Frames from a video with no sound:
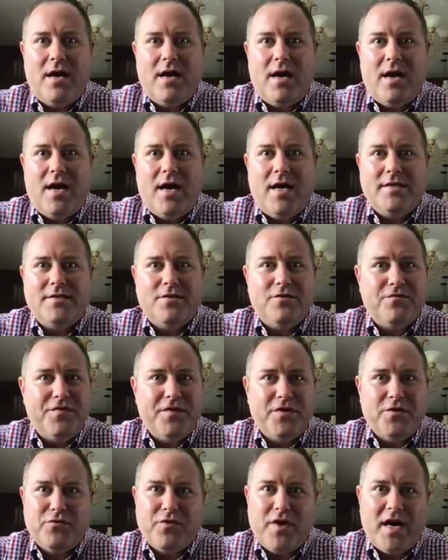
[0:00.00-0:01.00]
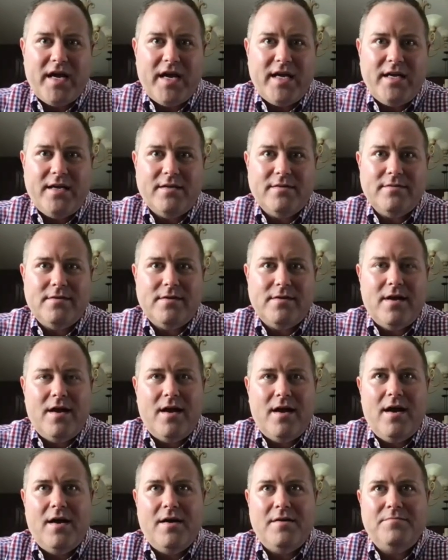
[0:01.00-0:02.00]
I don't feel right.
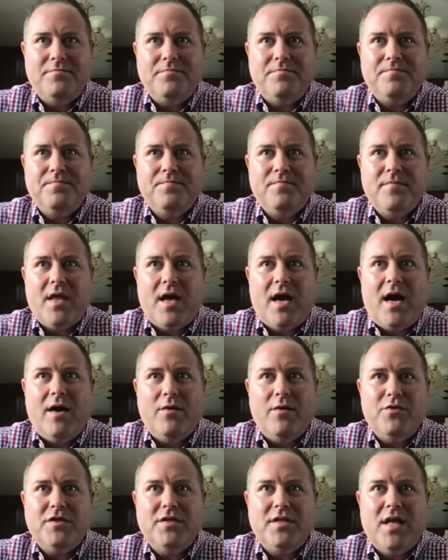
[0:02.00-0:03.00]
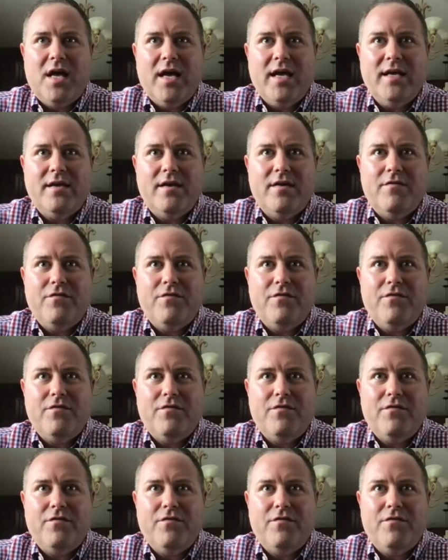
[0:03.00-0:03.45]
I would like